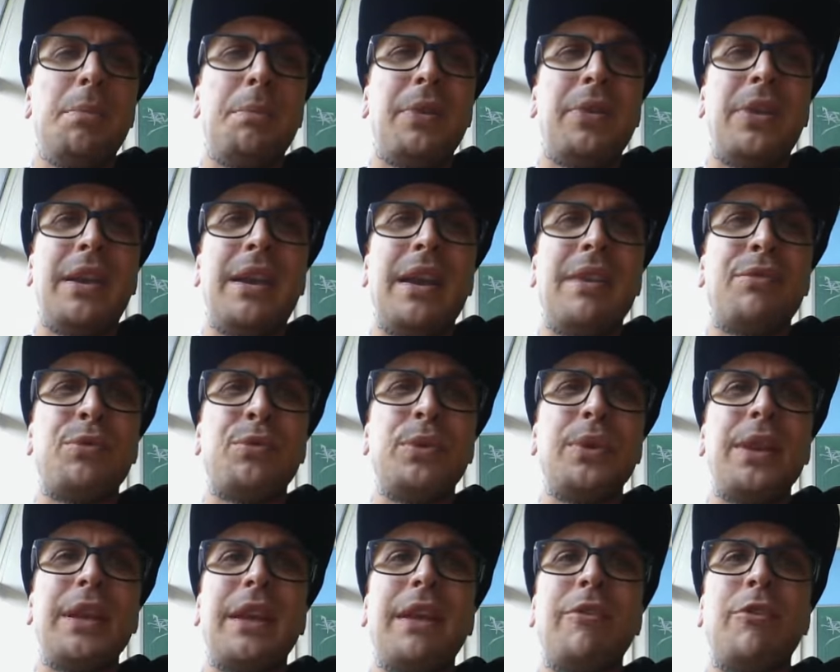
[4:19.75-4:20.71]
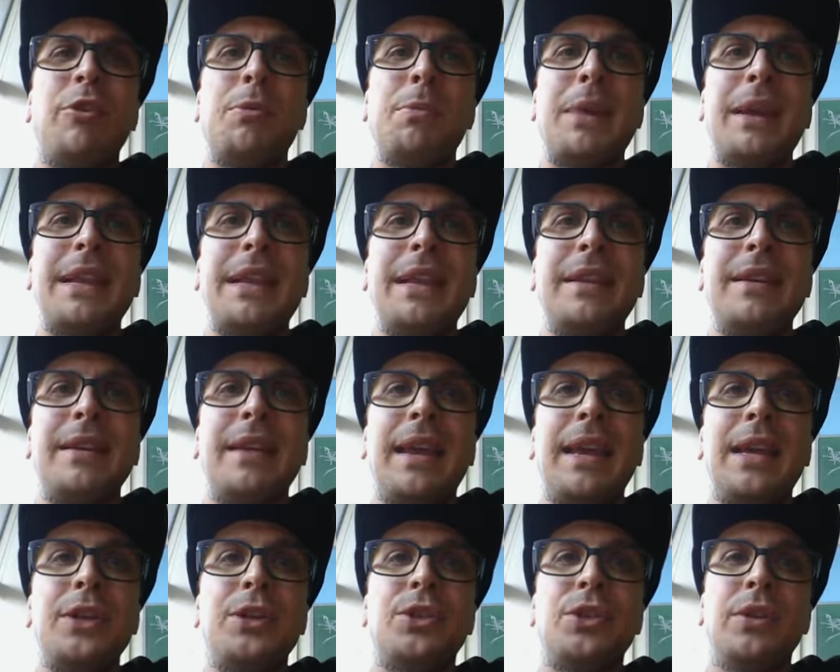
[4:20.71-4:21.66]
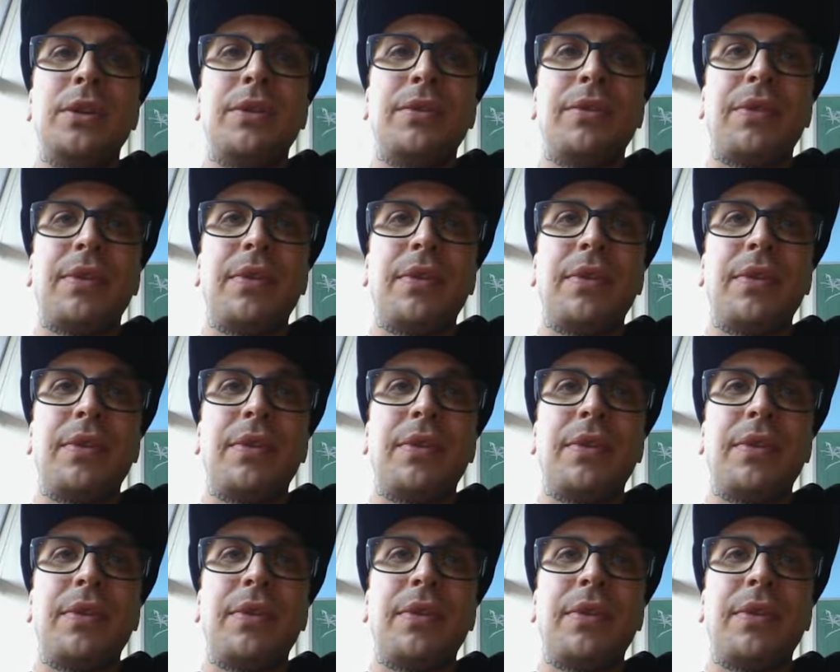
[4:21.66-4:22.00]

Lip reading: but they never really give them any indication